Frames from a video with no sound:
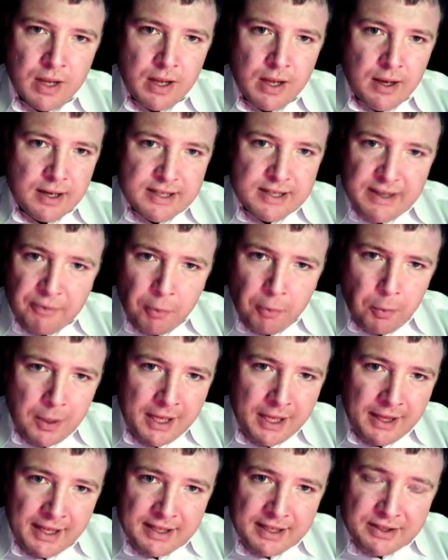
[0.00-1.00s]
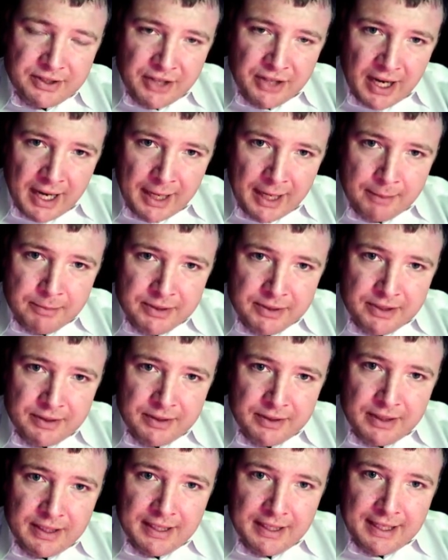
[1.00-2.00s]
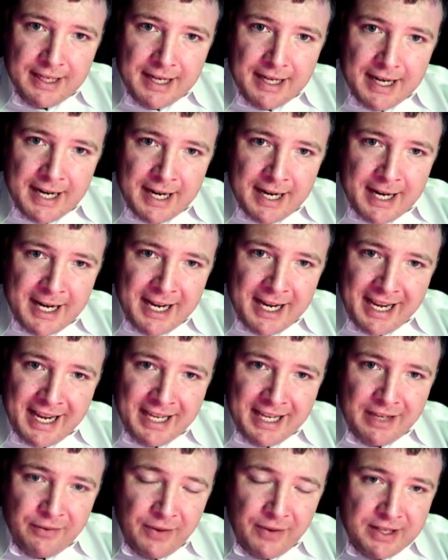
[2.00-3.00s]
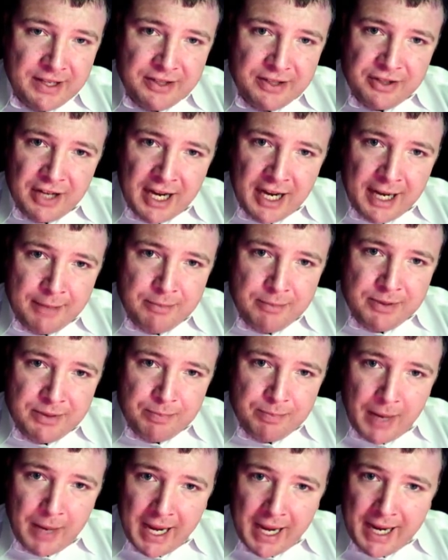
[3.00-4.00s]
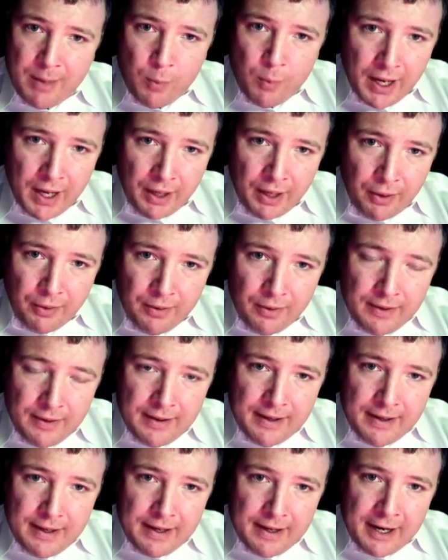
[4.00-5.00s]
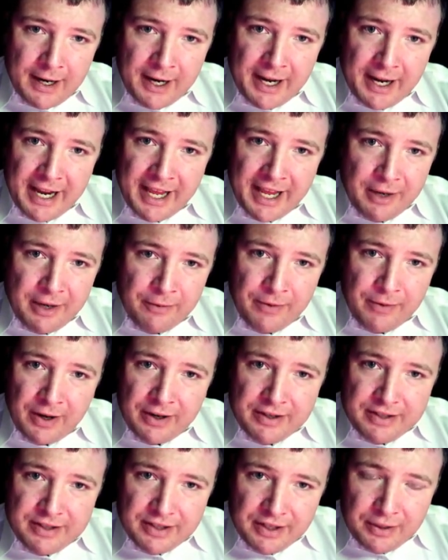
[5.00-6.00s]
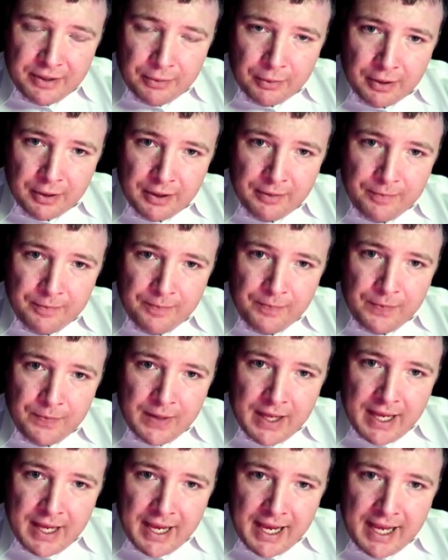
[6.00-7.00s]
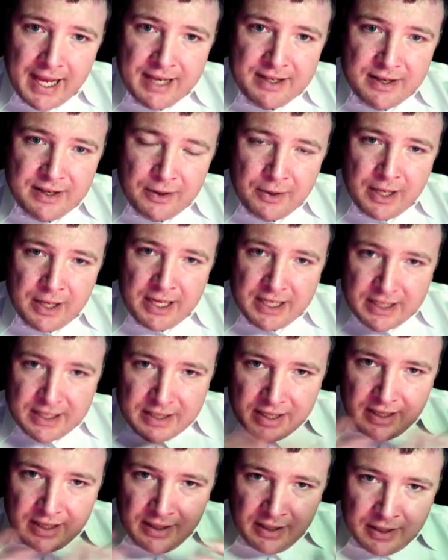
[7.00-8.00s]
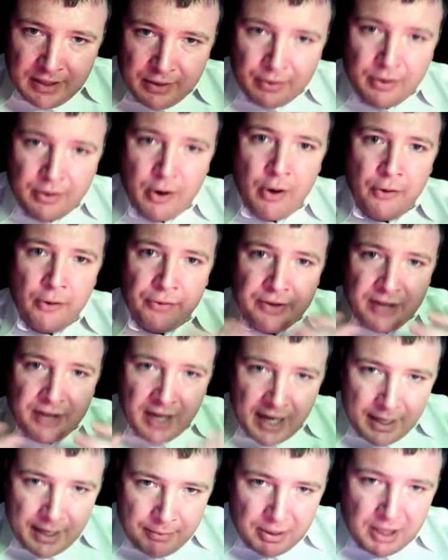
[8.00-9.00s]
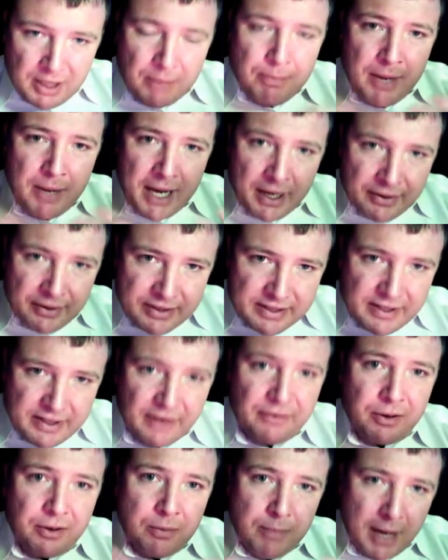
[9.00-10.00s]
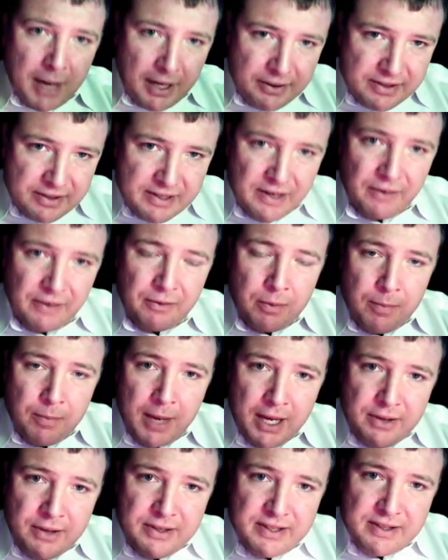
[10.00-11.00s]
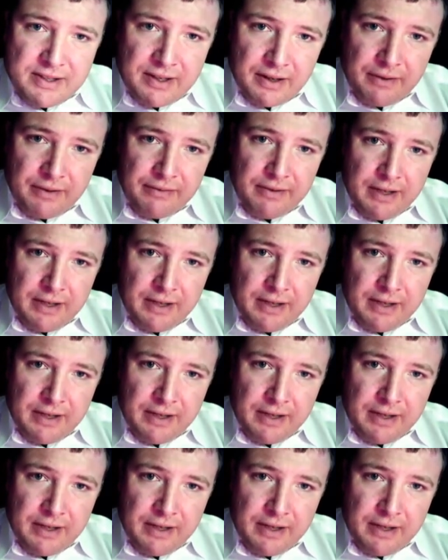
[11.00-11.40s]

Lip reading: Because everybody likes jobs, and defense jobs pay well, and they're very secure. And so they just, over time, it compounds itself, compounds itself, compounds itself.